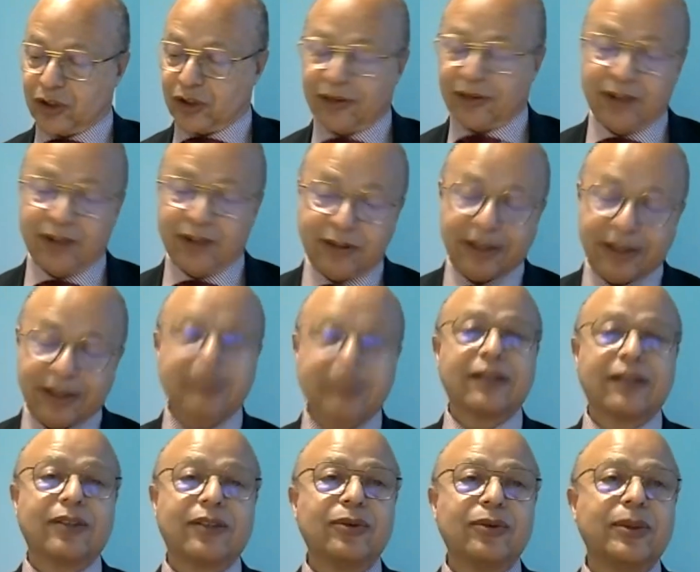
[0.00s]
So I think that
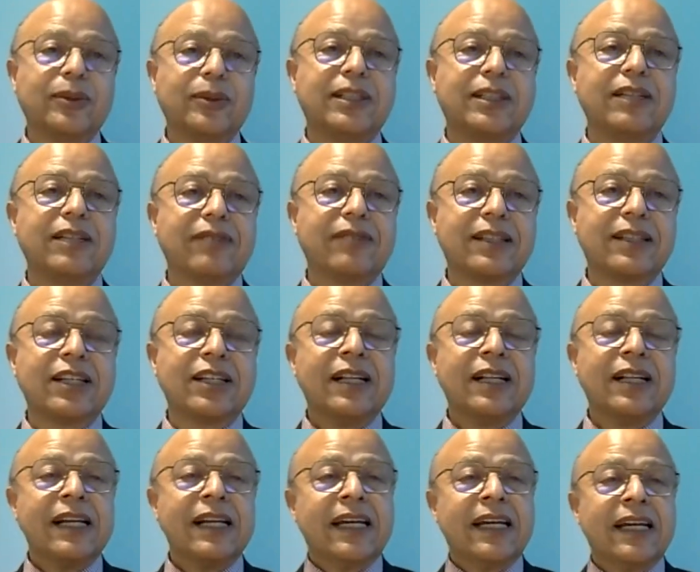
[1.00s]
we see that
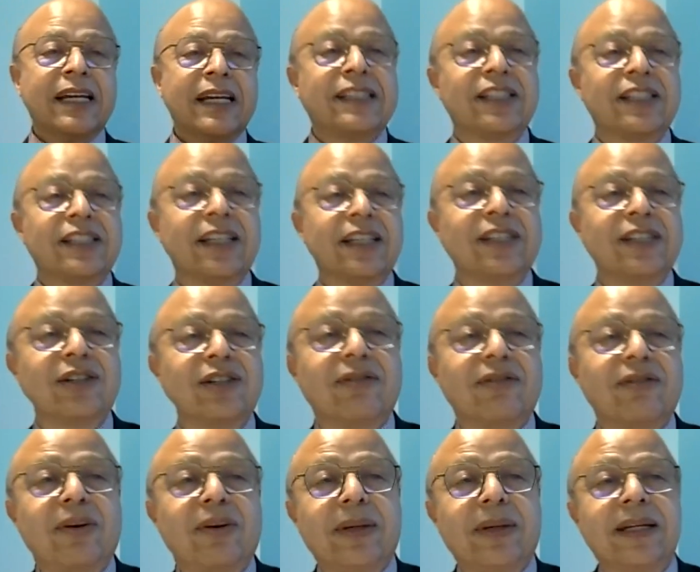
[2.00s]
it's a
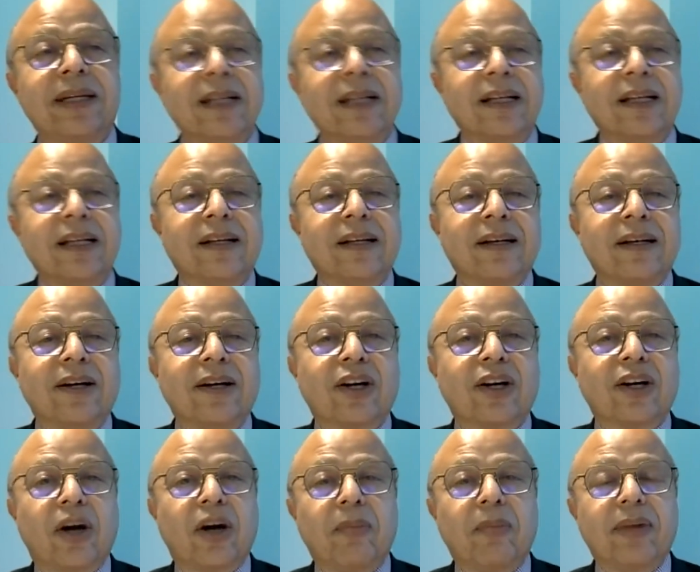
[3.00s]
very
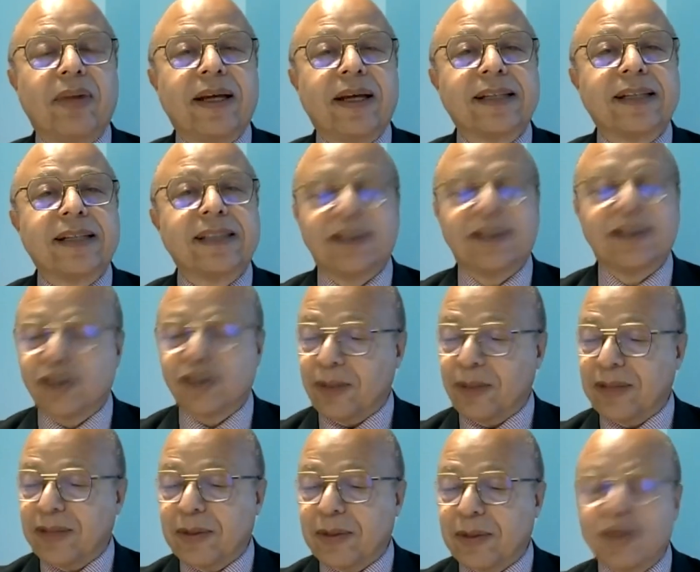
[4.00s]
complex and
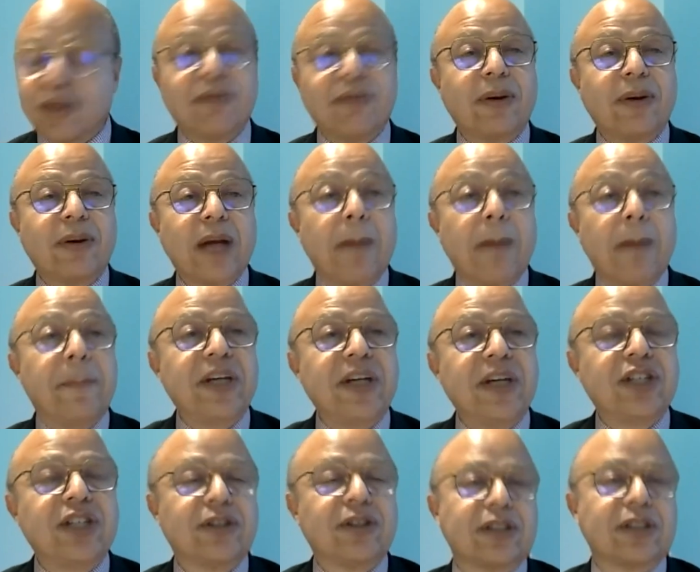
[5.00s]
sometimes a very
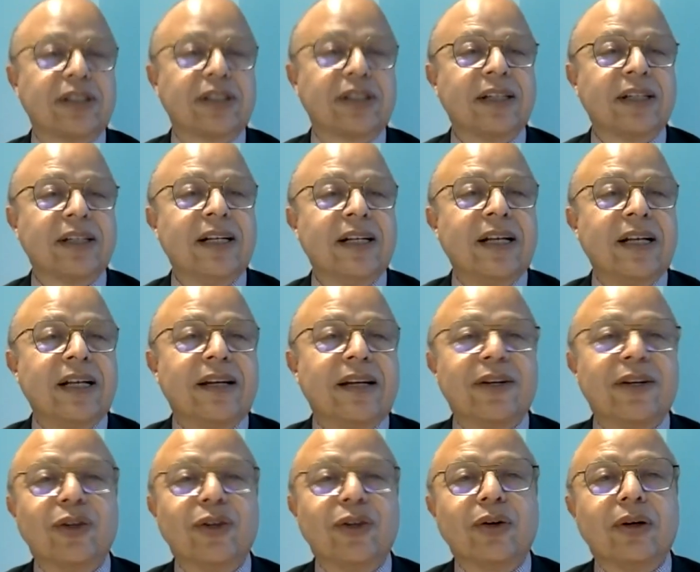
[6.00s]
ambitious,
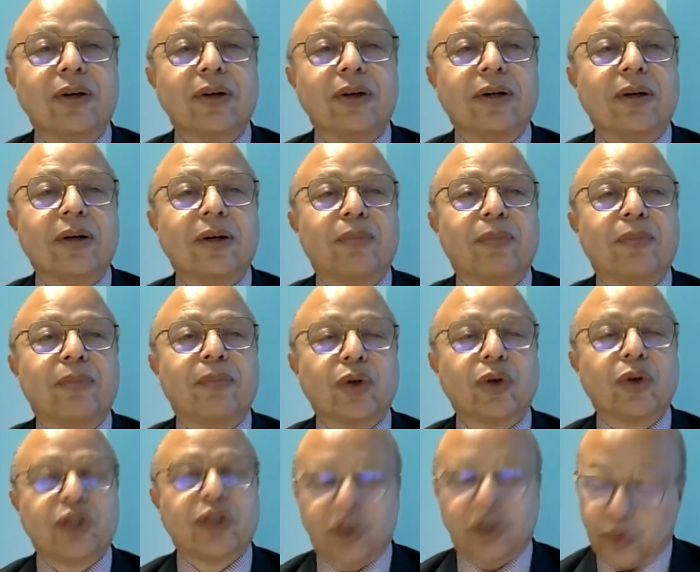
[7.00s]
you know,
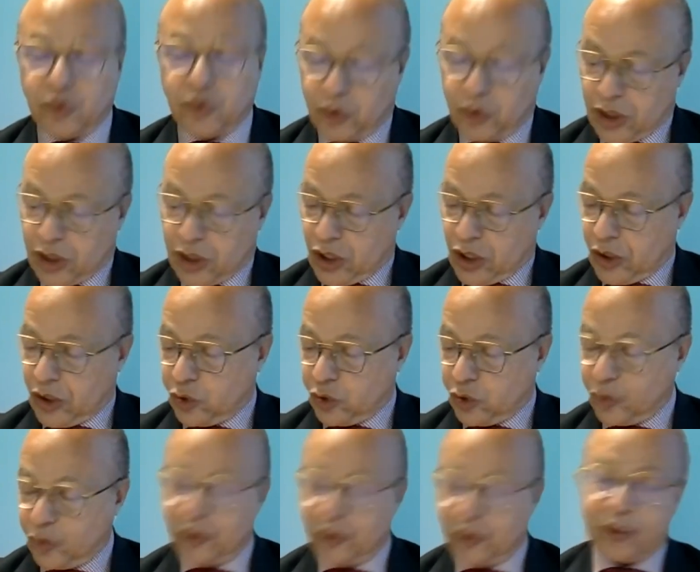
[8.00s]
approach to
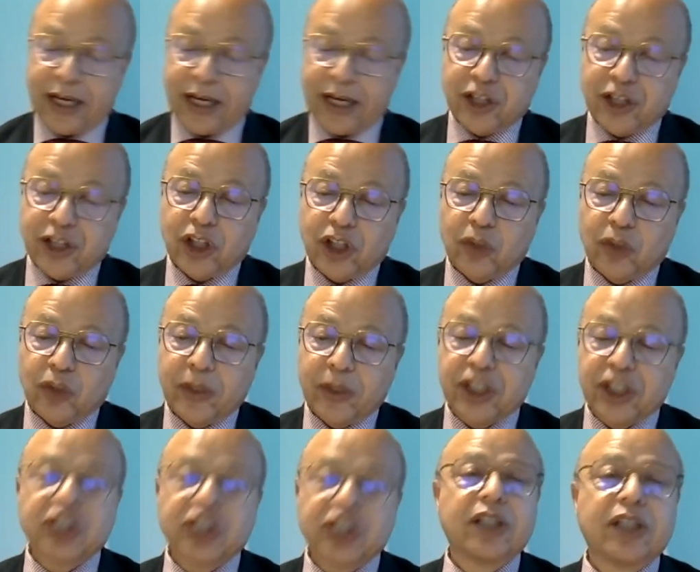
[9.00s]
education,
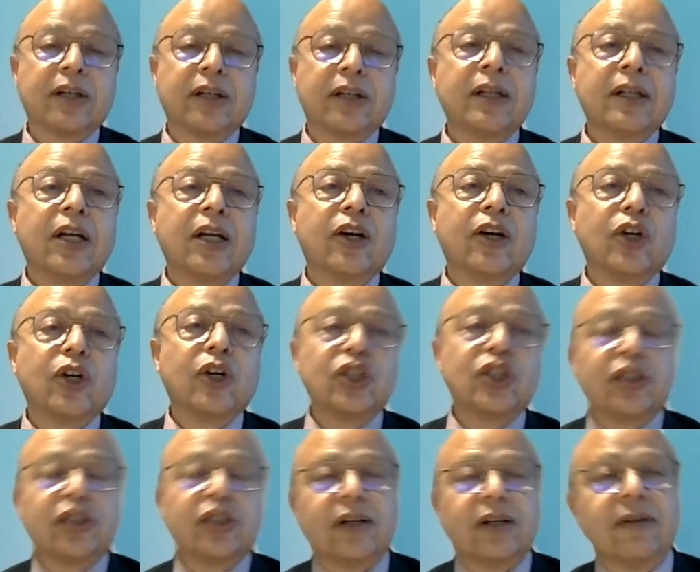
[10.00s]
which
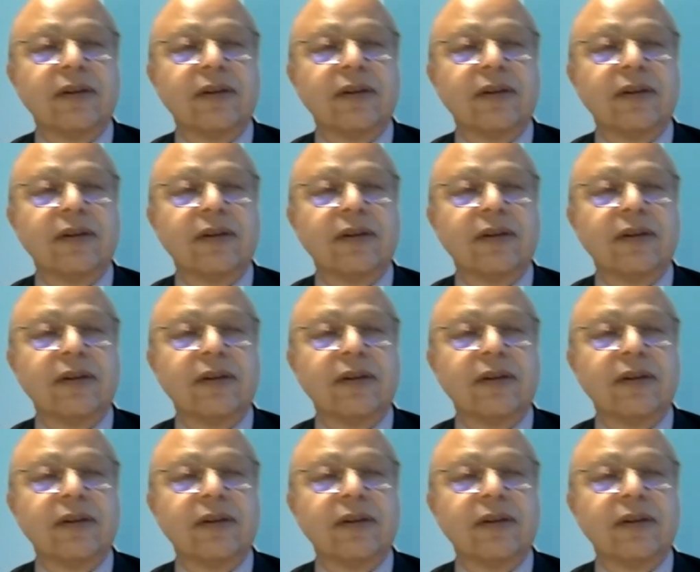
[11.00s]
goes